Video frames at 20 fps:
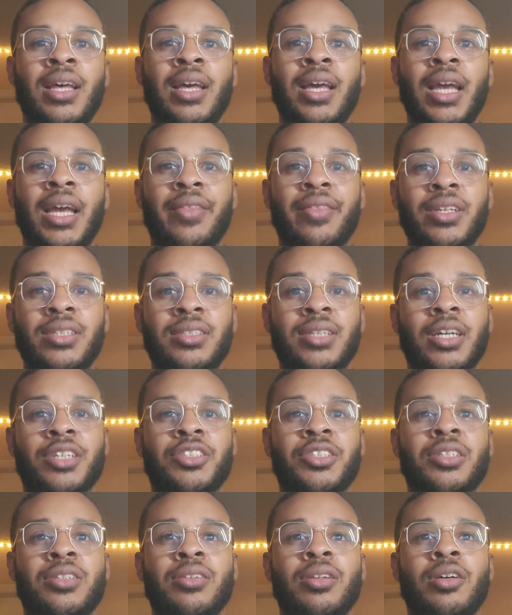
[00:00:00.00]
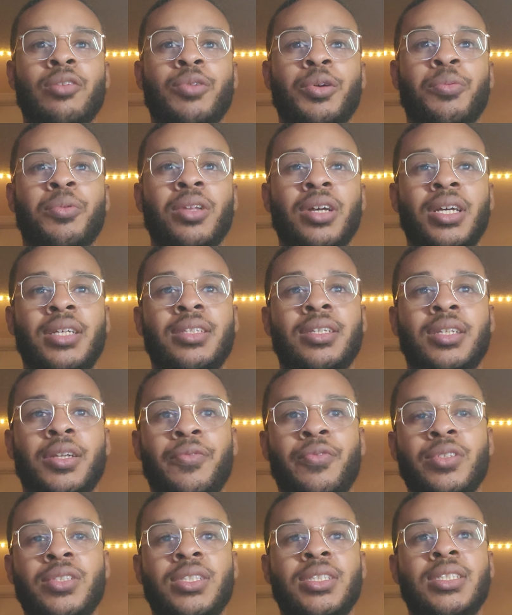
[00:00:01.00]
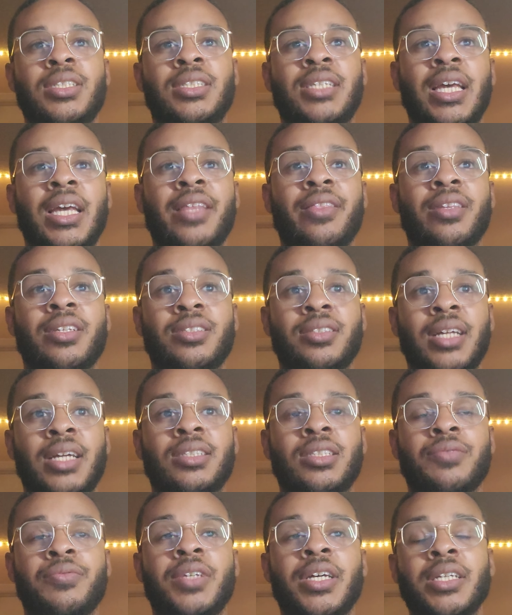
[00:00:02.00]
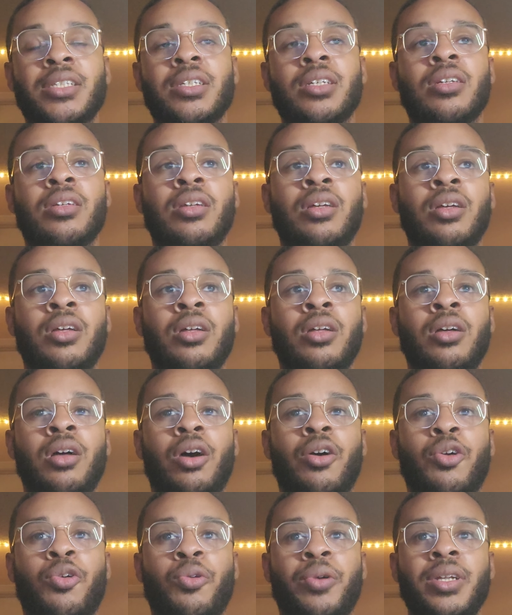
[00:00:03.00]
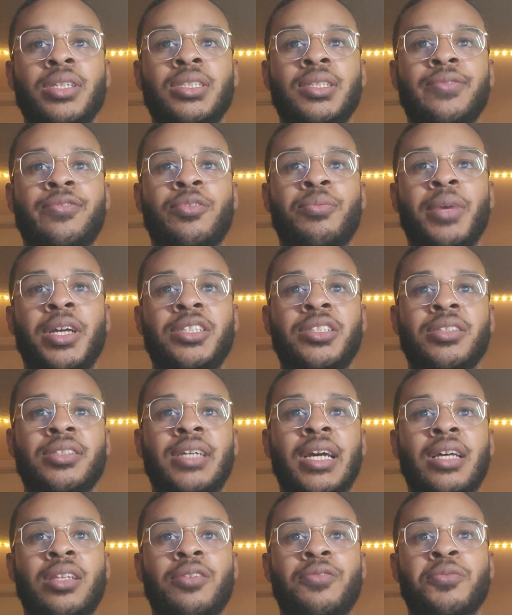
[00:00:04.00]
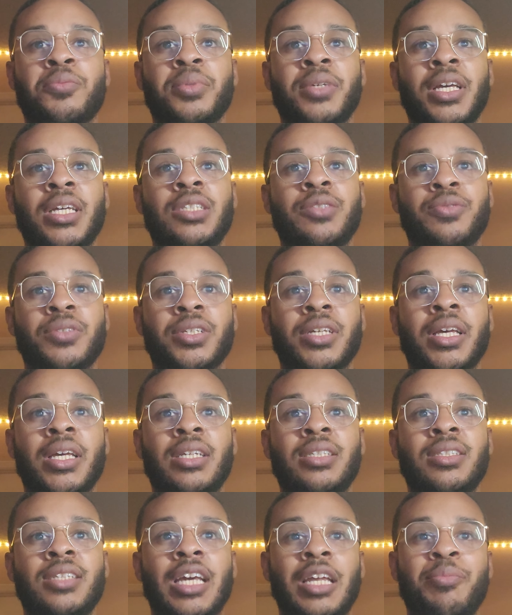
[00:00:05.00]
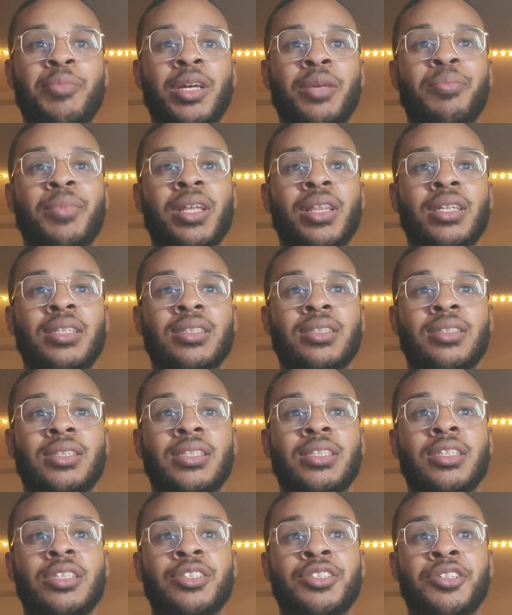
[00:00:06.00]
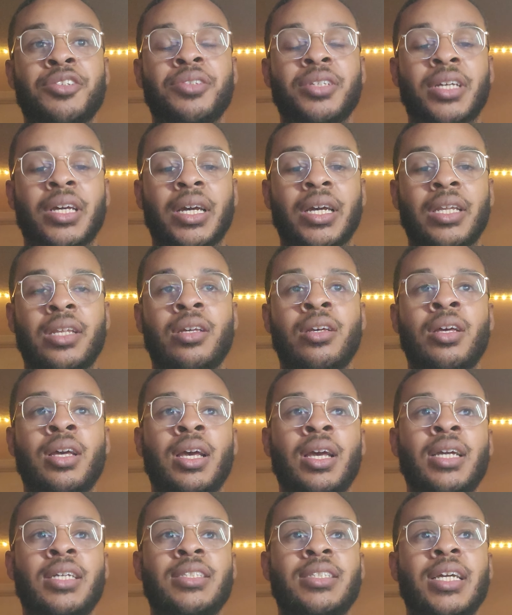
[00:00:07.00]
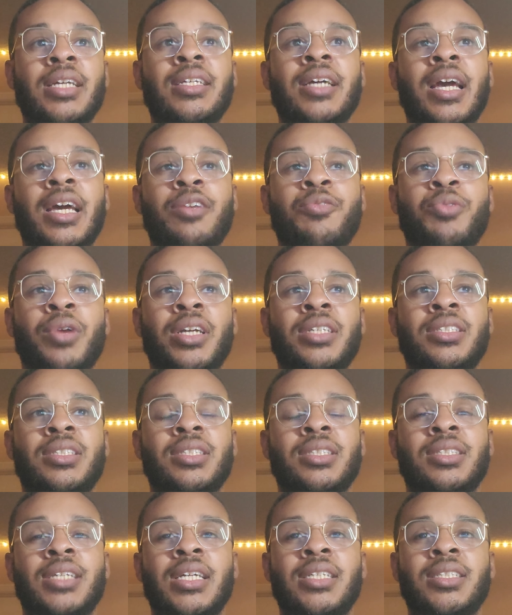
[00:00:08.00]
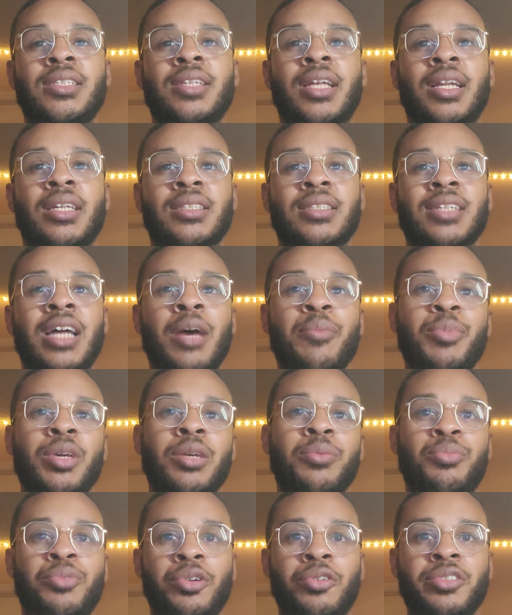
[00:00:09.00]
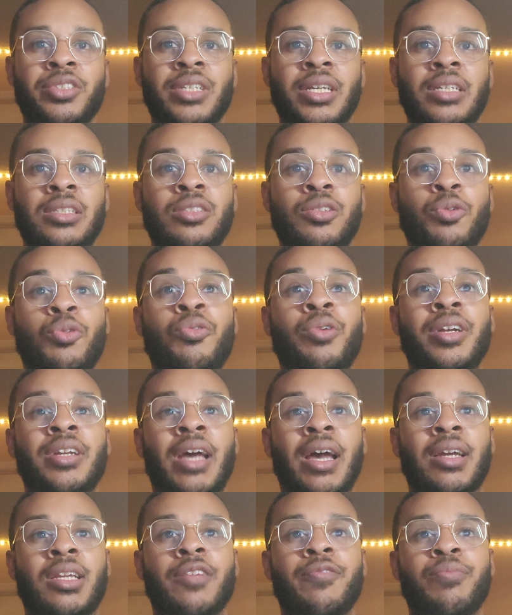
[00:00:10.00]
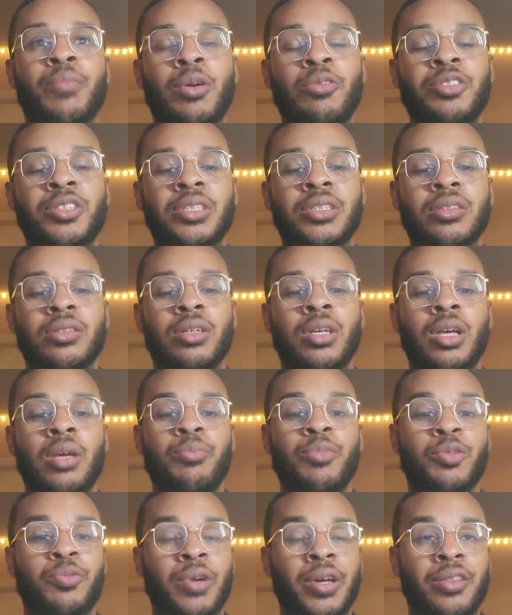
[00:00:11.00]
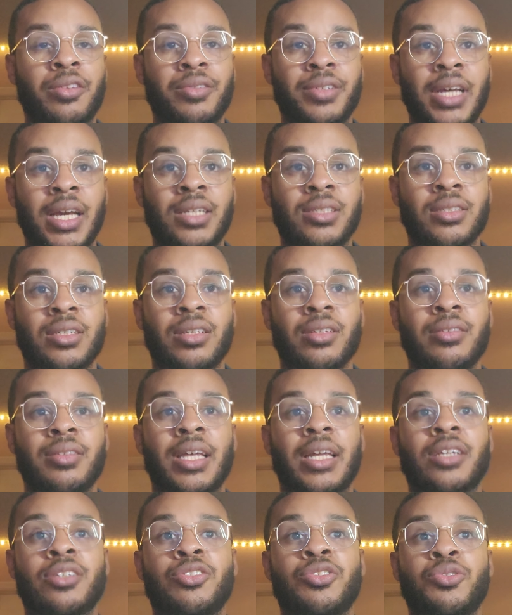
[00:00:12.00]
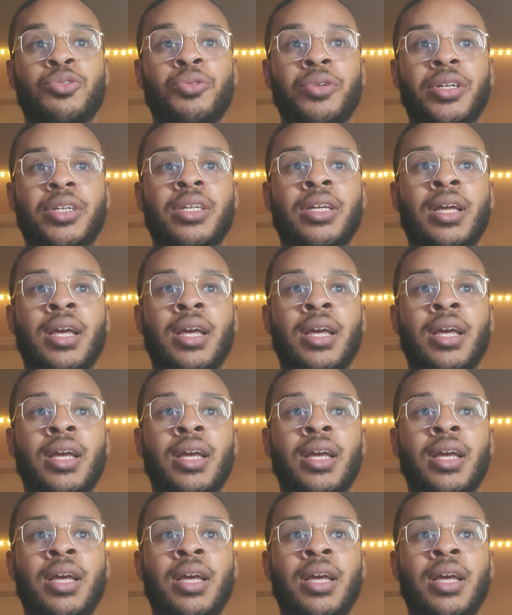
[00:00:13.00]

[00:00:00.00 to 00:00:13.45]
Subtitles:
In this section, we will look at the differences in the states of data. According to information gathered from Geeks for Geeks and Macmillan's CIRT Guide, data at rest is data that is not being processed or in active motion, but rather data that is stored.